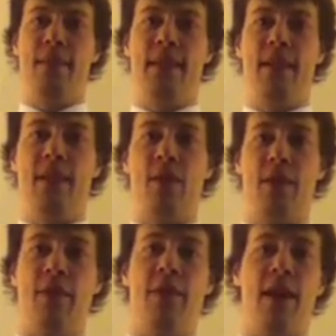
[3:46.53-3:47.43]
dealing
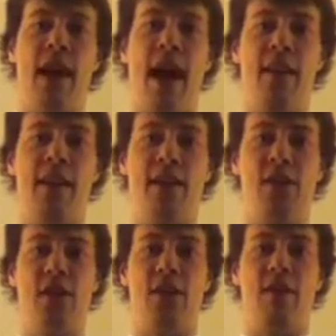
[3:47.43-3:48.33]
with a very highly
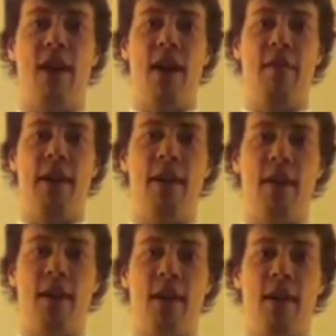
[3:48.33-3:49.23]
uncertain environment,
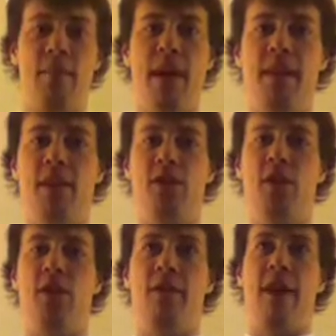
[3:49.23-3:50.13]
mainly
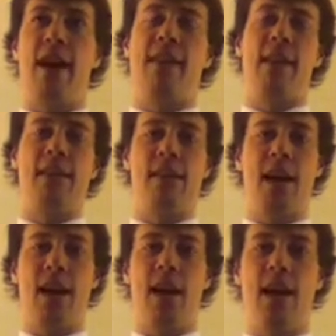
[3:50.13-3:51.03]
due to the fact that it's
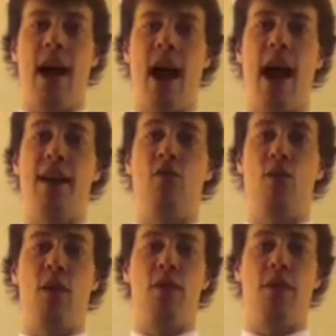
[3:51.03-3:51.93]
a
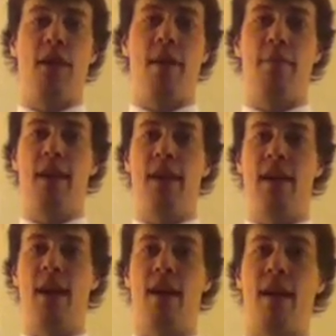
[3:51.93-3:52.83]
high-growth company, a young